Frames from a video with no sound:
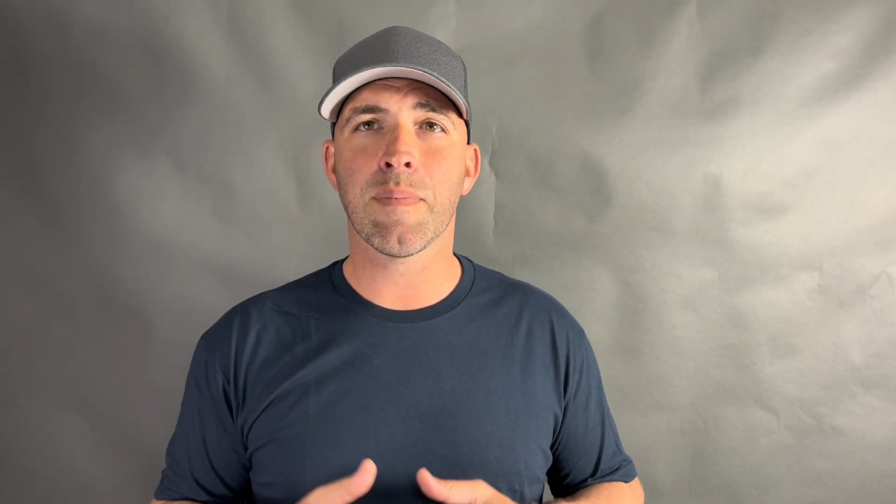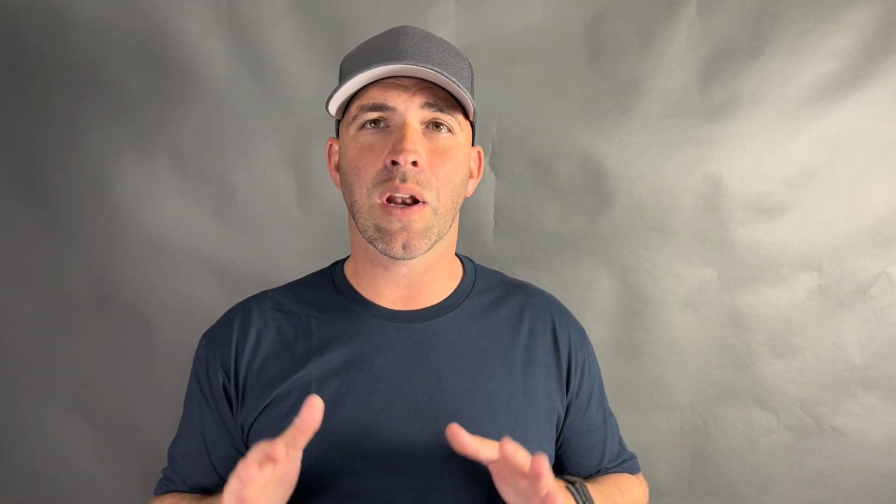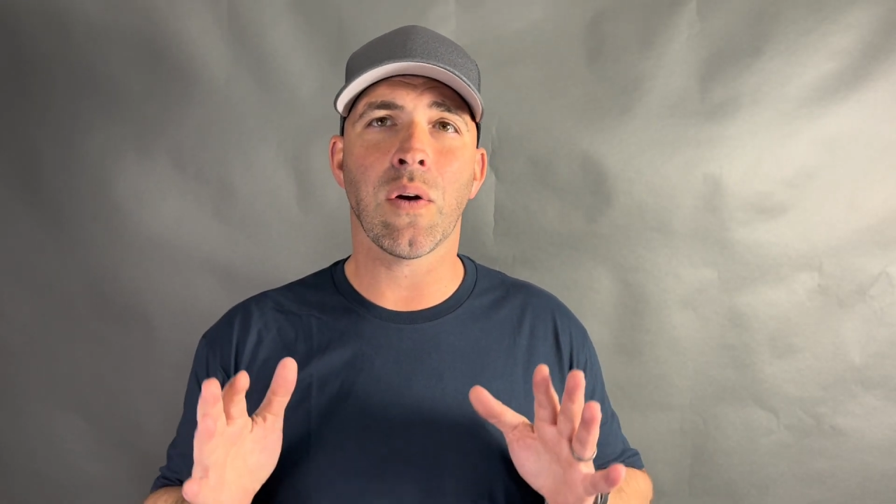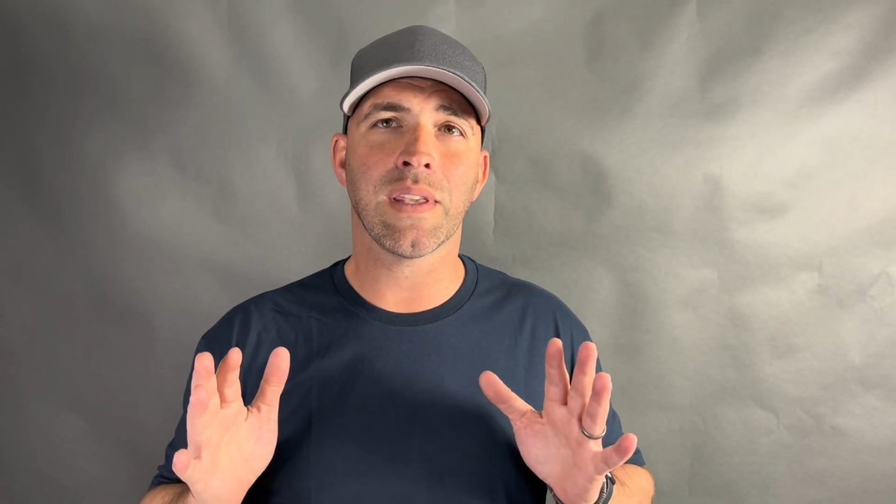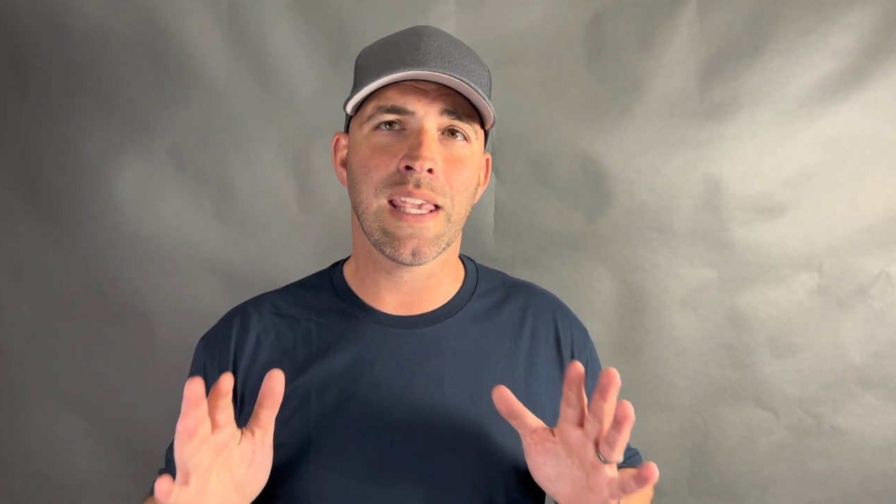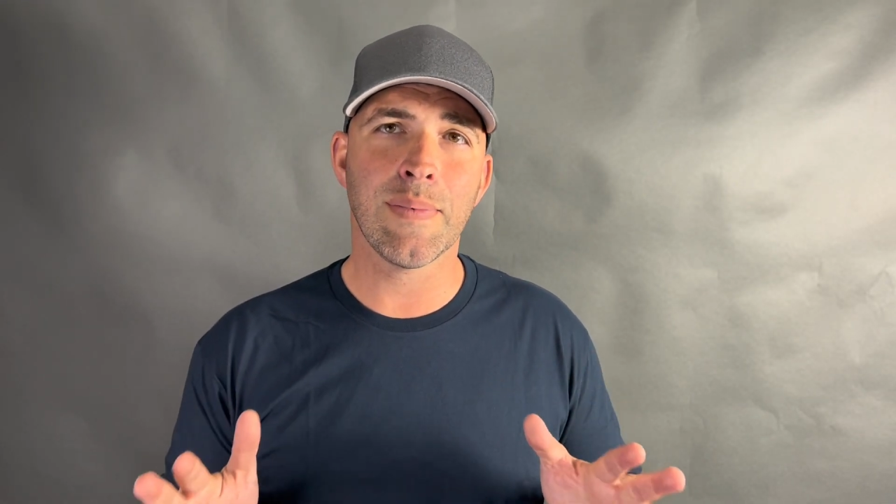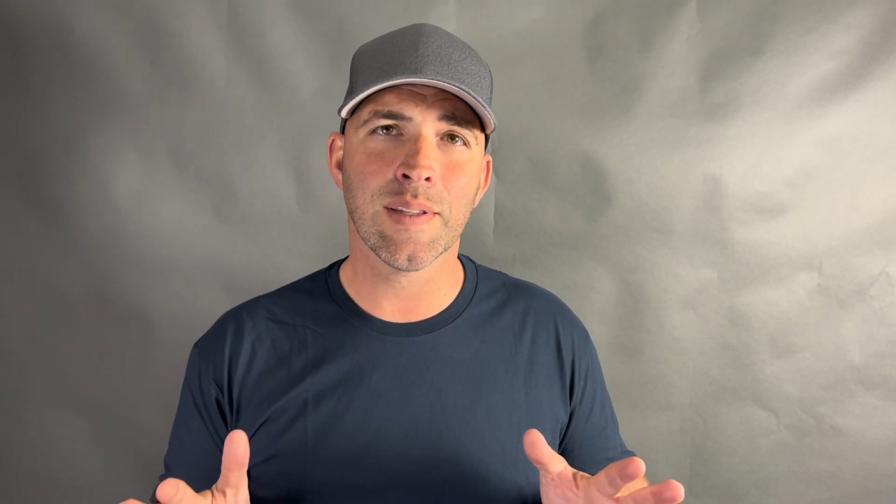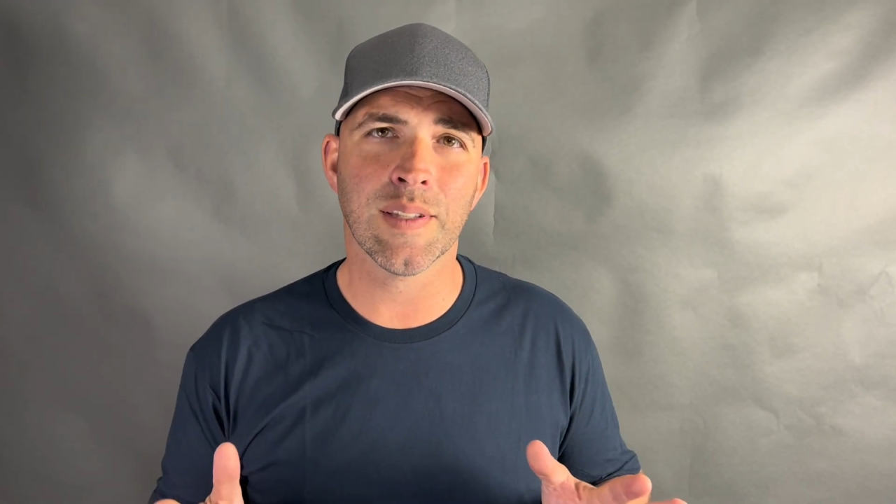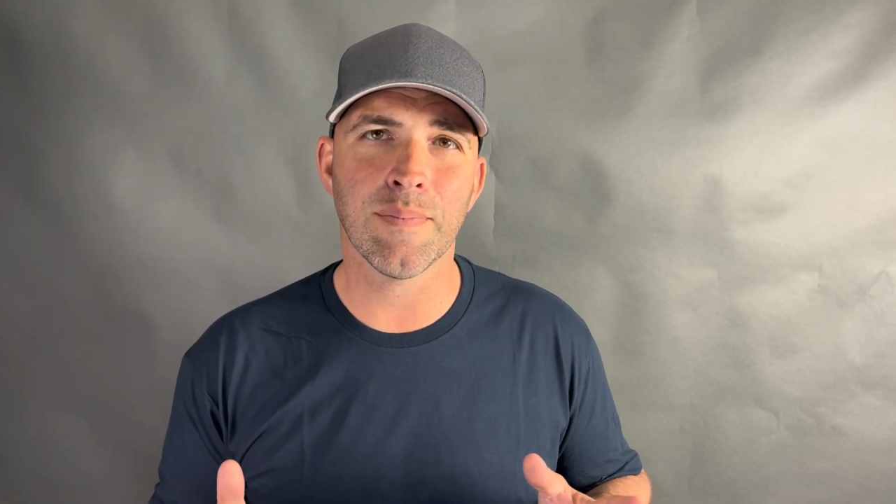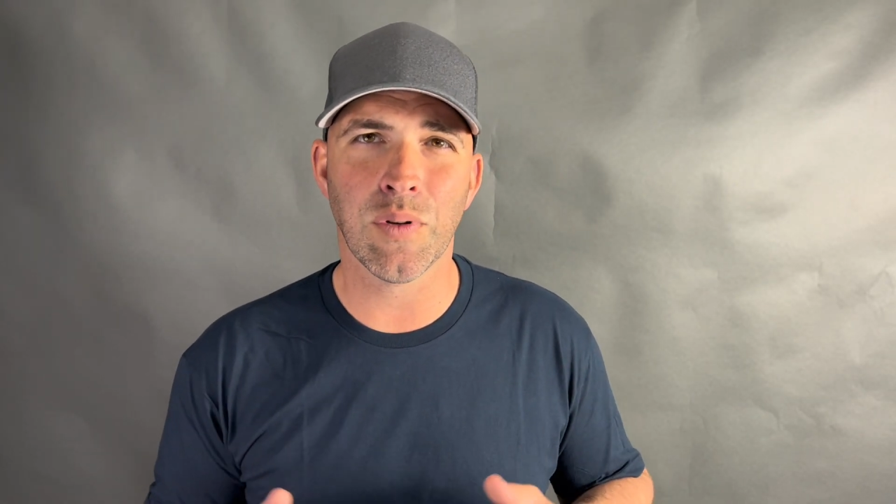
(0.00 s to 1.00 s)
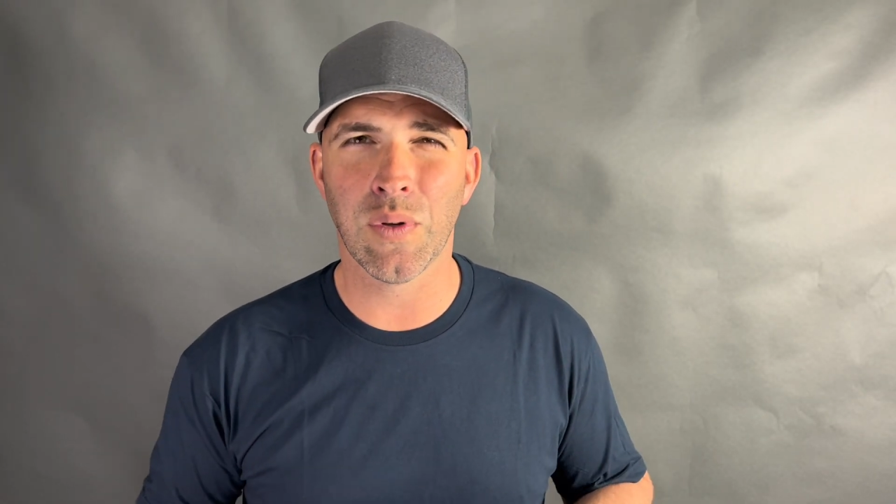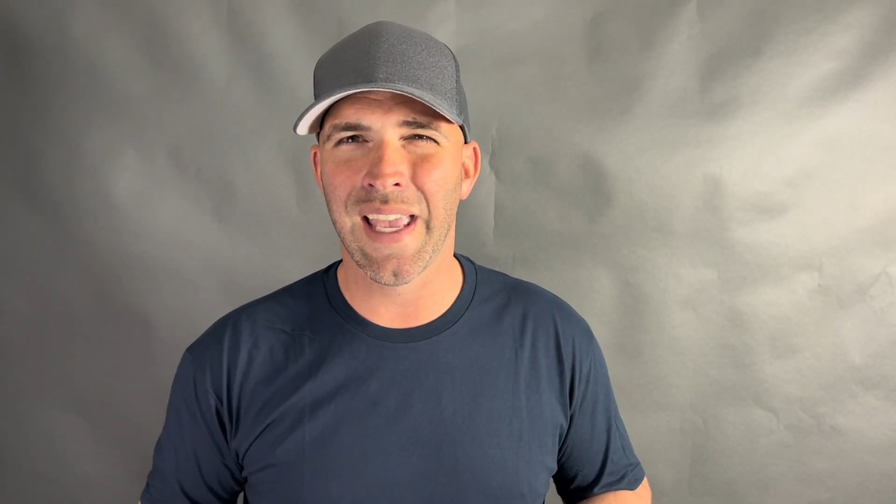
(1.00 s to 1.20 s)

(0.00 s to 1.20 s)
but I'll keep it simple